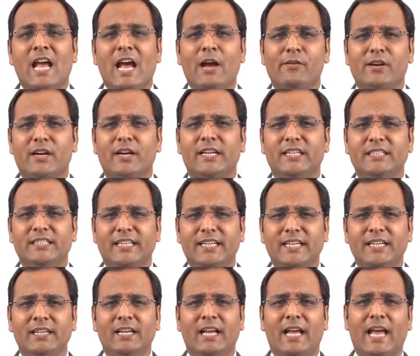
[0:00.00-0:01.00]
have a great
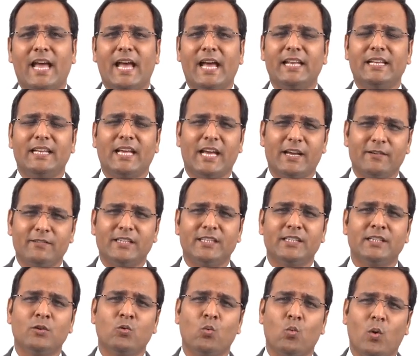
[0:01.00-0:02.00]
day and have
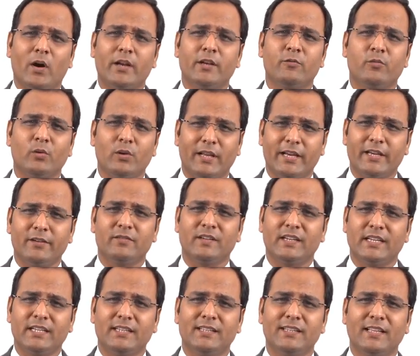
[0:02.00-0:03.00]
a wonderful life
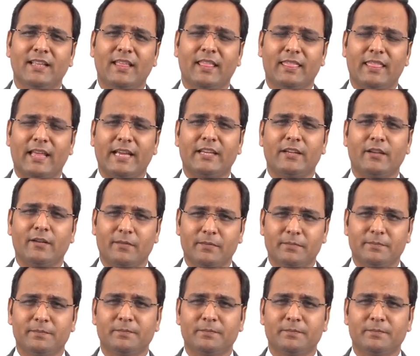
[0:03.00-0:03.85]
ahead. Thank you.